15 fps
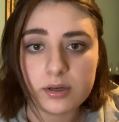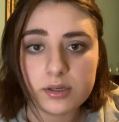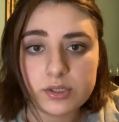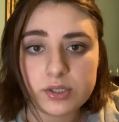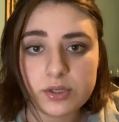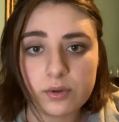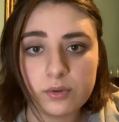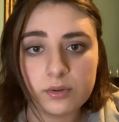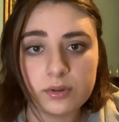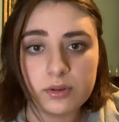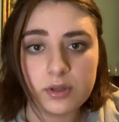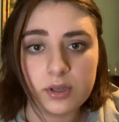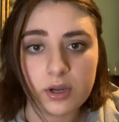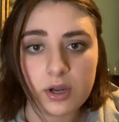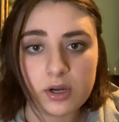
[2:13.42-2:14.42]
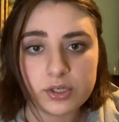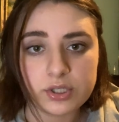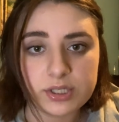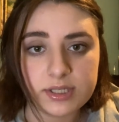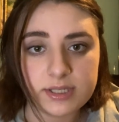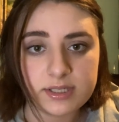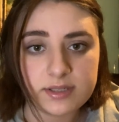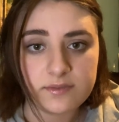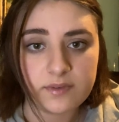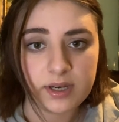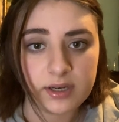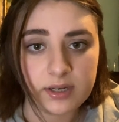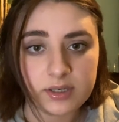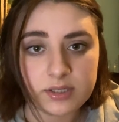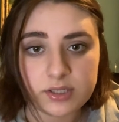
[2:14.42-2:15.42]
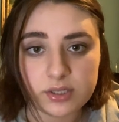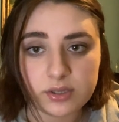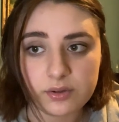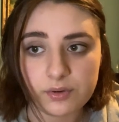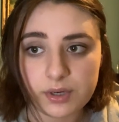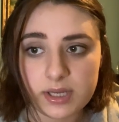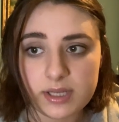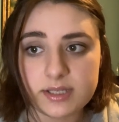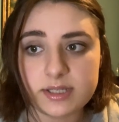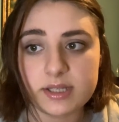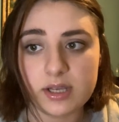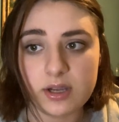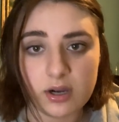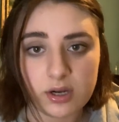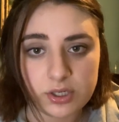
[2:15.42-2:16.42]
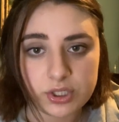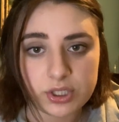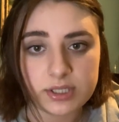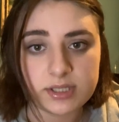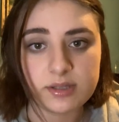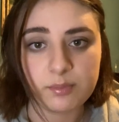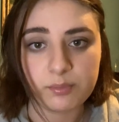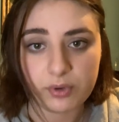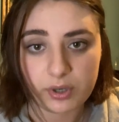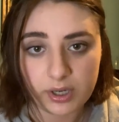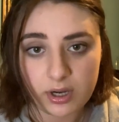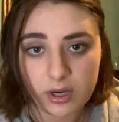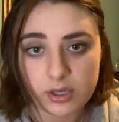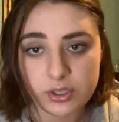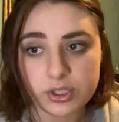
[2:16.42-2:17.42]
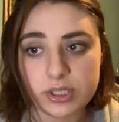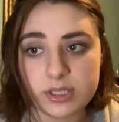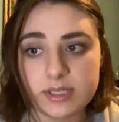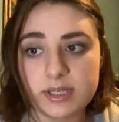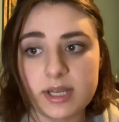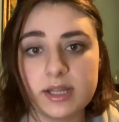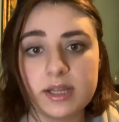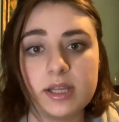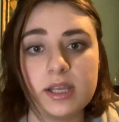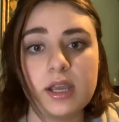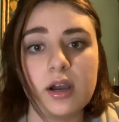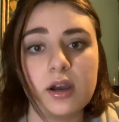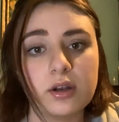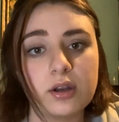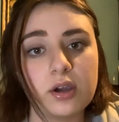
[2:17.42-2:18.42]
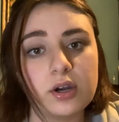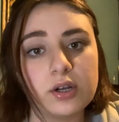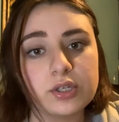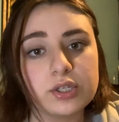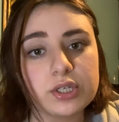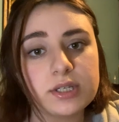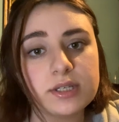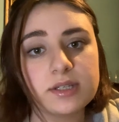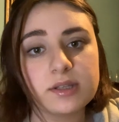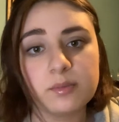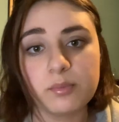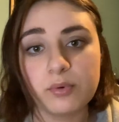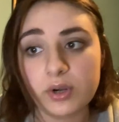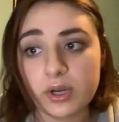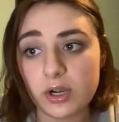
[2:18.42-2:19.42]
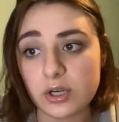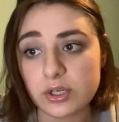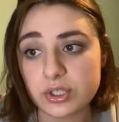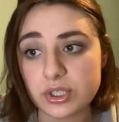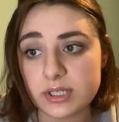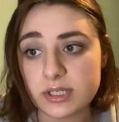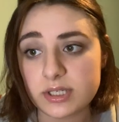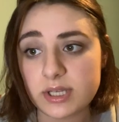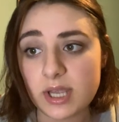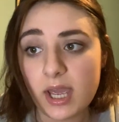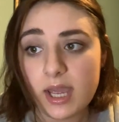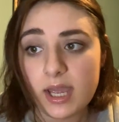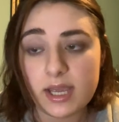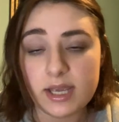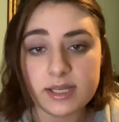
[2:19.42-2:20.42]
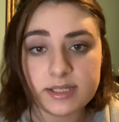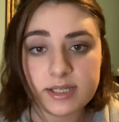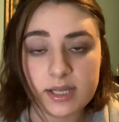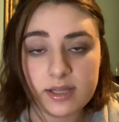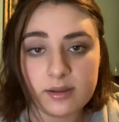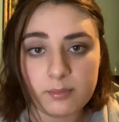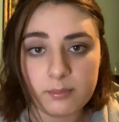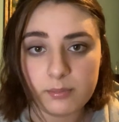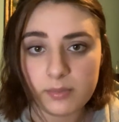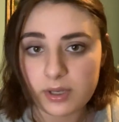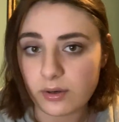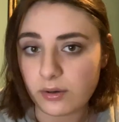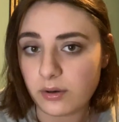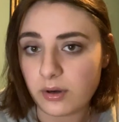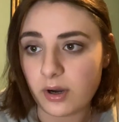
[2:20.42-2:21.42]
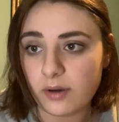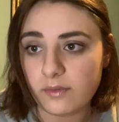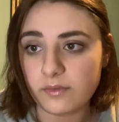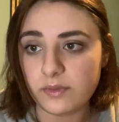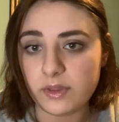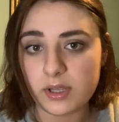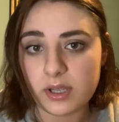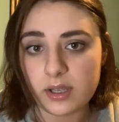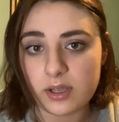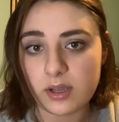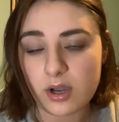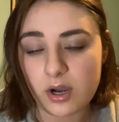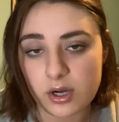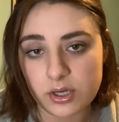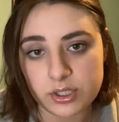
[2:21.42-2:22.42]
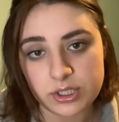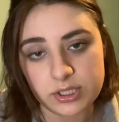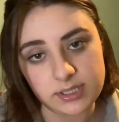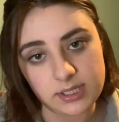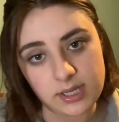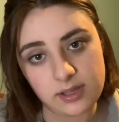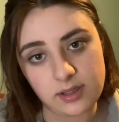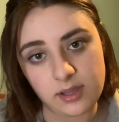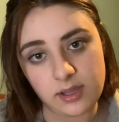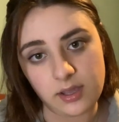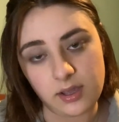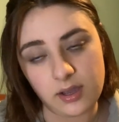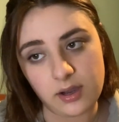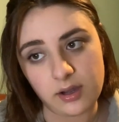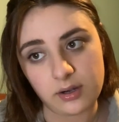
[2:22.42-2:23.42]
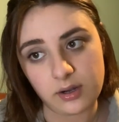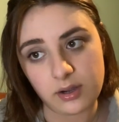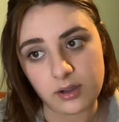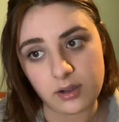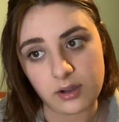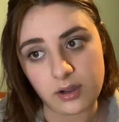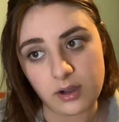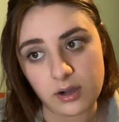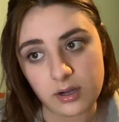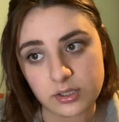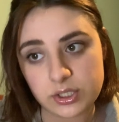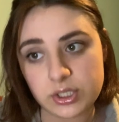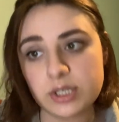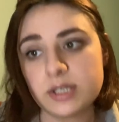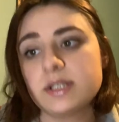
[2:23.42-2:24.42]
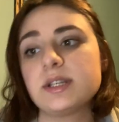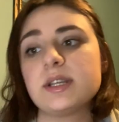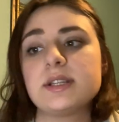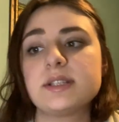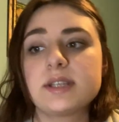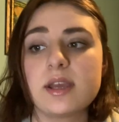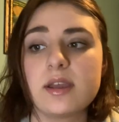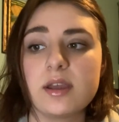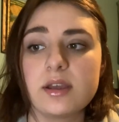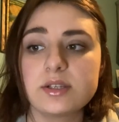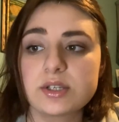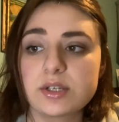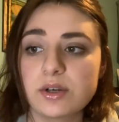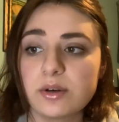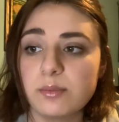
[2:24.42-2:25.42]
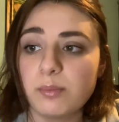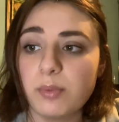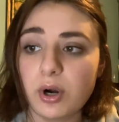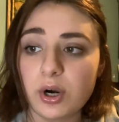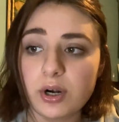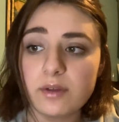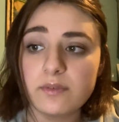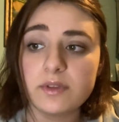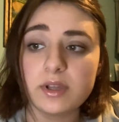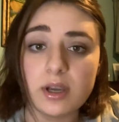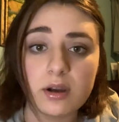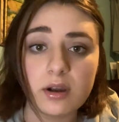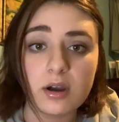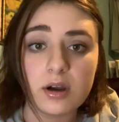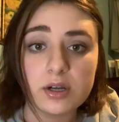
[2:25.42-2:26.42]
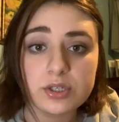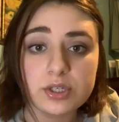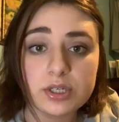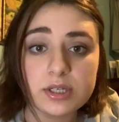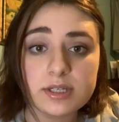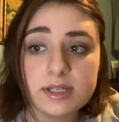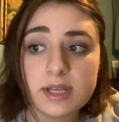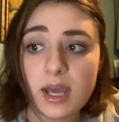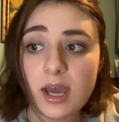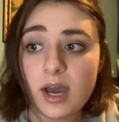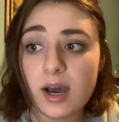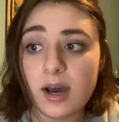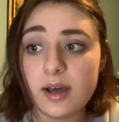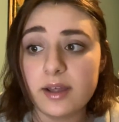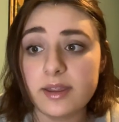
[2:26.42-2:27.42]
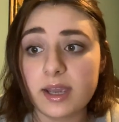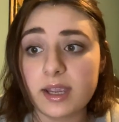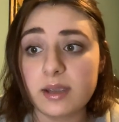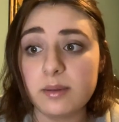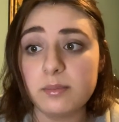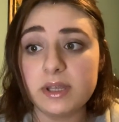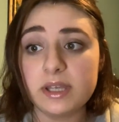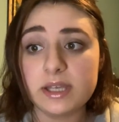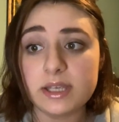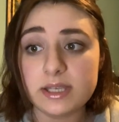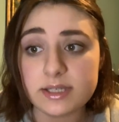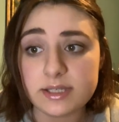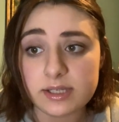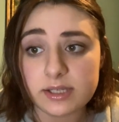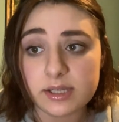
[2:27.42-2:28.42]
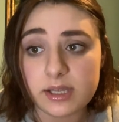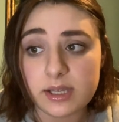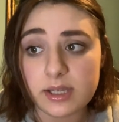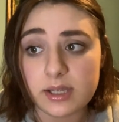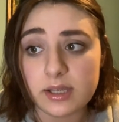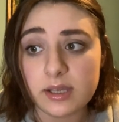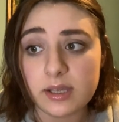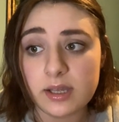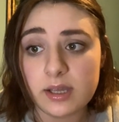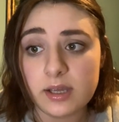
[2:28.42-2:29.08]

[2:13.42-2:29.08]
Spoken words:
So the conscious is divided into three. It's the conscious, the pre-conscious, and the unconscious. The pre-conscious is in the middle of the conscious and the unconscious. It's a certain part of the unconscious that can be easily